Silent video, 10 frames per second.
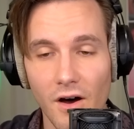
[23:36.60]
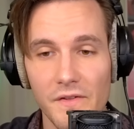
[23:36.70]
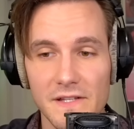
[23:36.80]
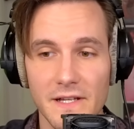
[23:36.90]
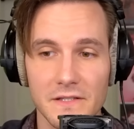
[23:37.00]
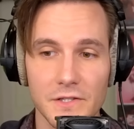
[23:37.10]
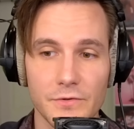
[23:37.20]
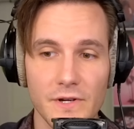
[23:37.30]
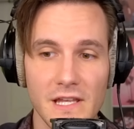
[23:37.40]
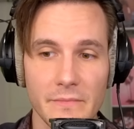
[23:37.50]
Oh, that's like the
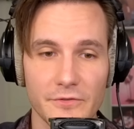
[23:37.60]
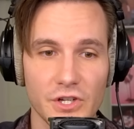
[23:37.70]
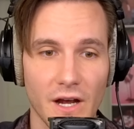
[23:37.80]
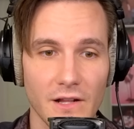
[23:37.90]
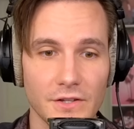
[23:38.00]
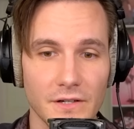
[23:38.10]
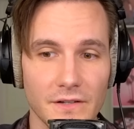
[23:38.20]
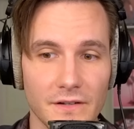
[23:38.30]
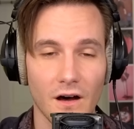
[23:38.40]
dream of childhood.